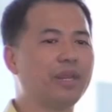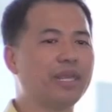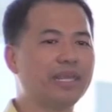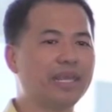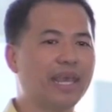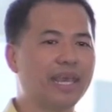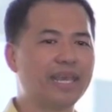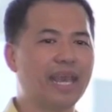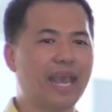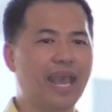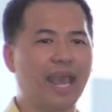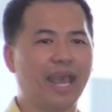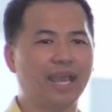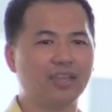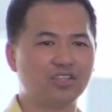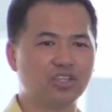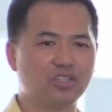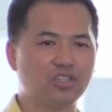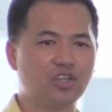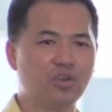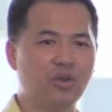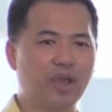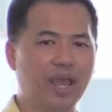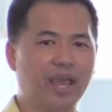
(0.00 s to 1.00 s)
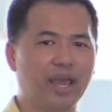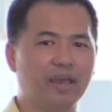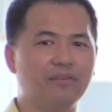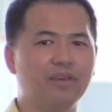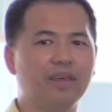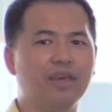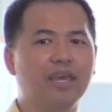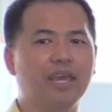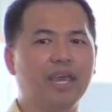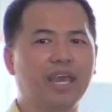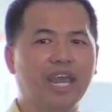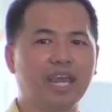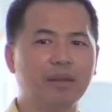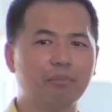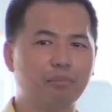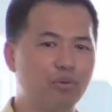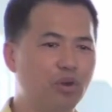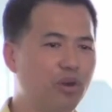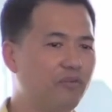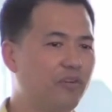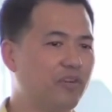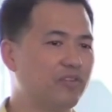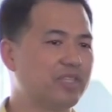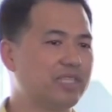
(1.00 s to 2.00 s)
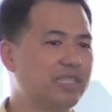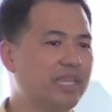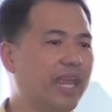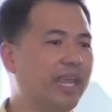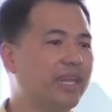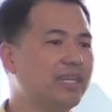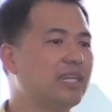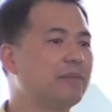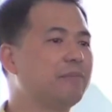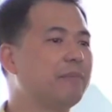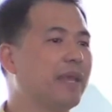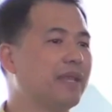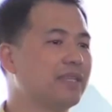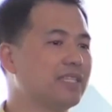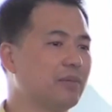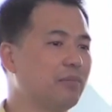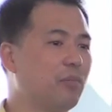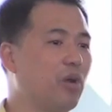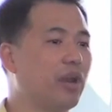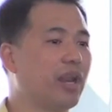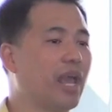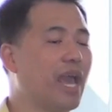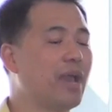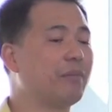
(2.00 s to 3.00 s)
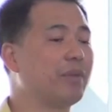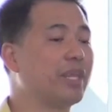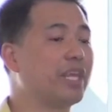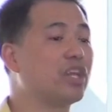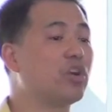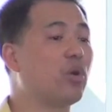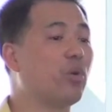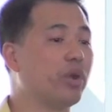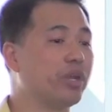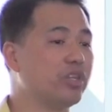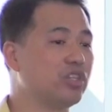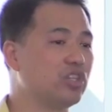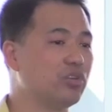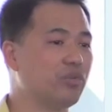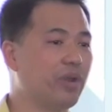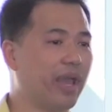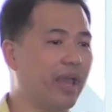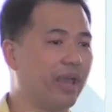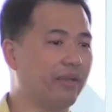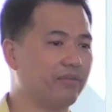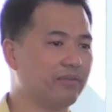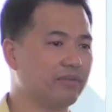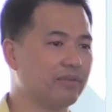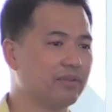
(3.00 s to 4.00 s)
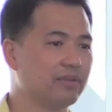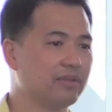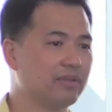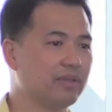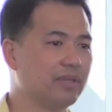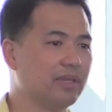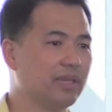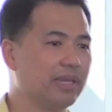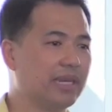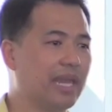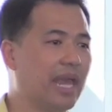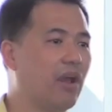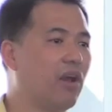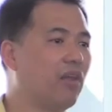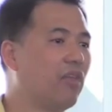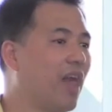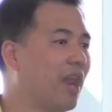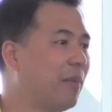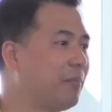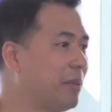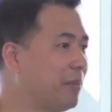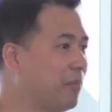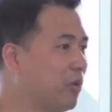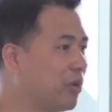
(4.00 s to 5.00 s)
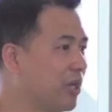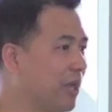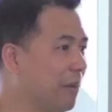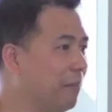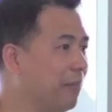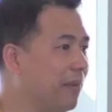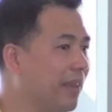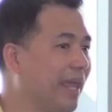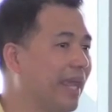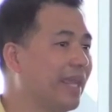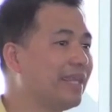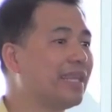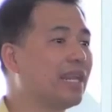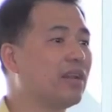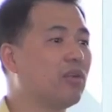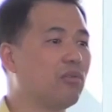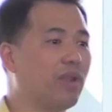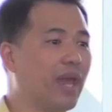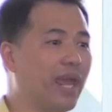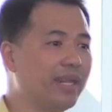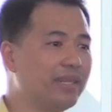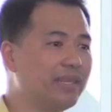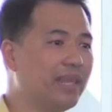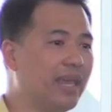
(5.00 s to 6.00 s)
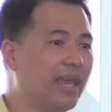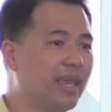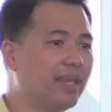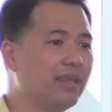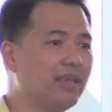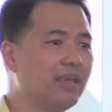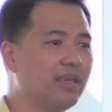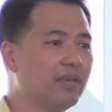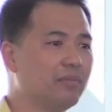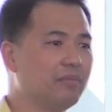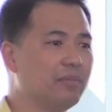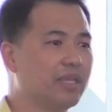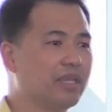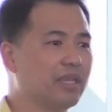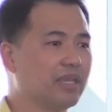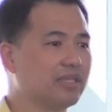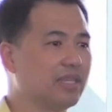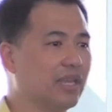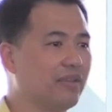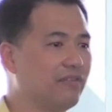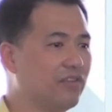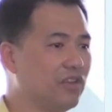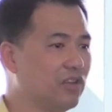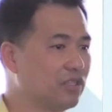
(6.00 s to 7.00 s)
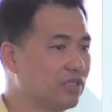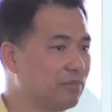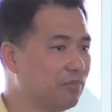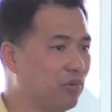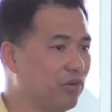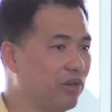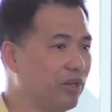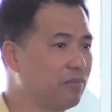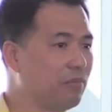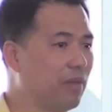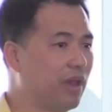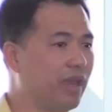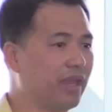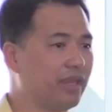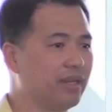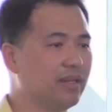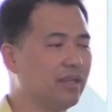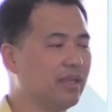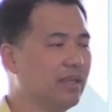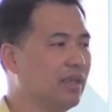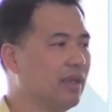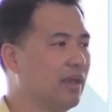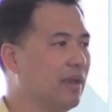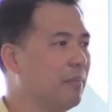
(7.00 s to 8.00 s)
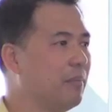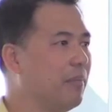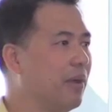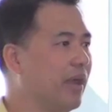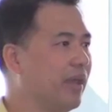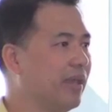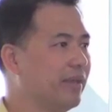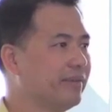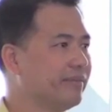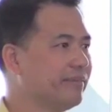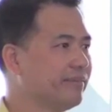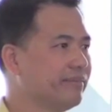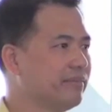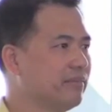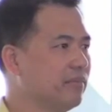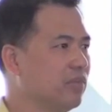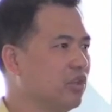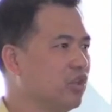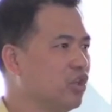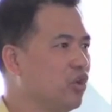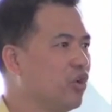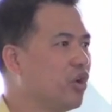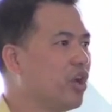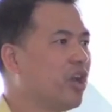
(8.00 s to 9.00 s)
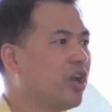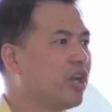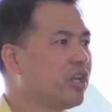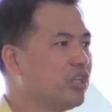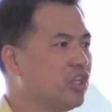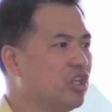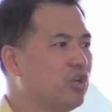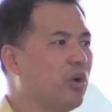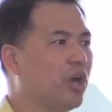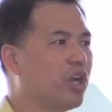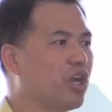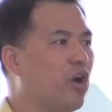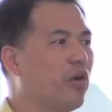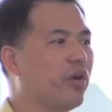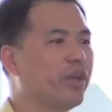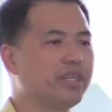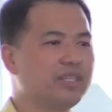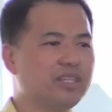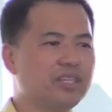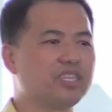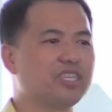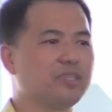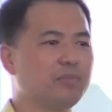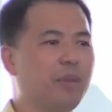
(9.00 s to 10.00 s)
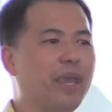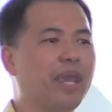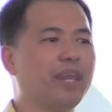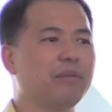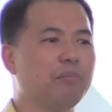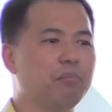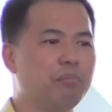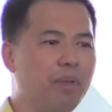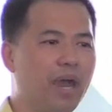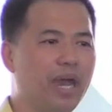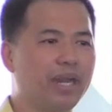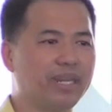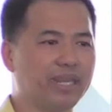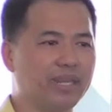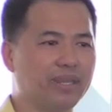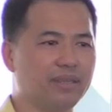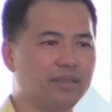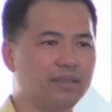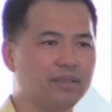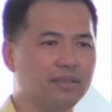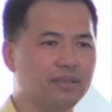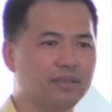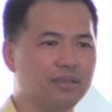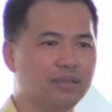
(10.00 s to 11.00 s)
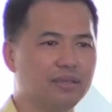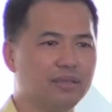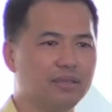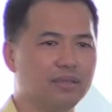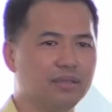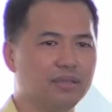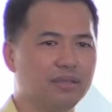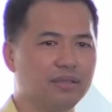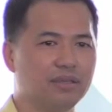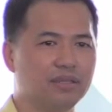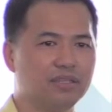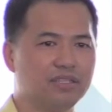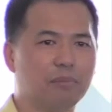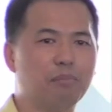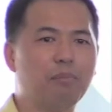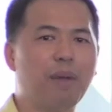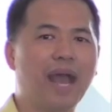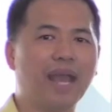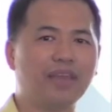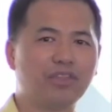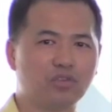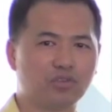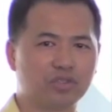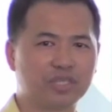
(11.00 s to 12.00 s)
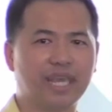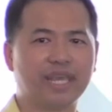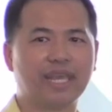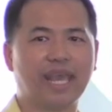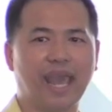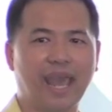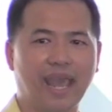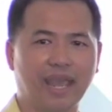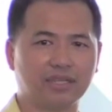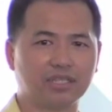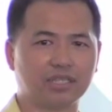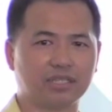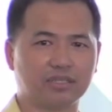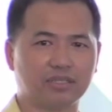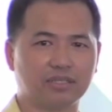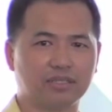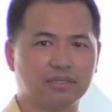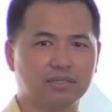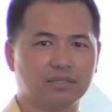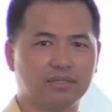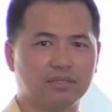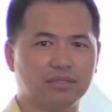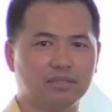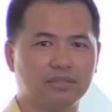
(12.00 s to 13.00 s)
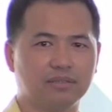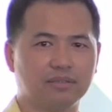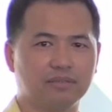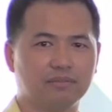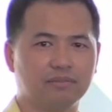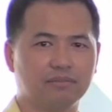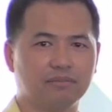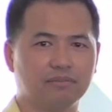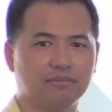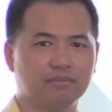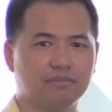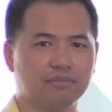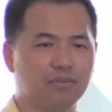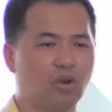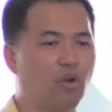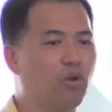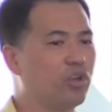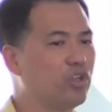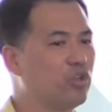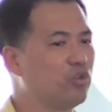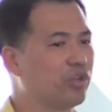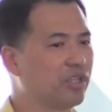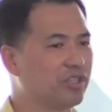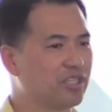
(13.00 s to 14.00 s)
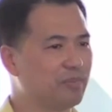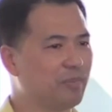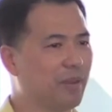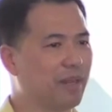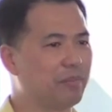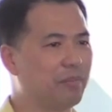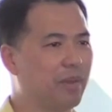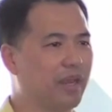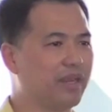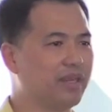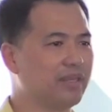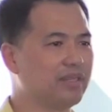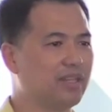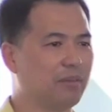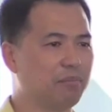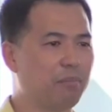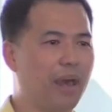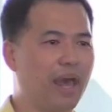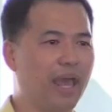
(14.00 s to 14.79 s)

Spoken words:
many gigahashes you have, and proof of stake depends upon how many coins you have. Now, a lot of people complain, they don't like that because they feel it's pre-mined, but you are going to spend money to buy those gigahashes, or you can spend money to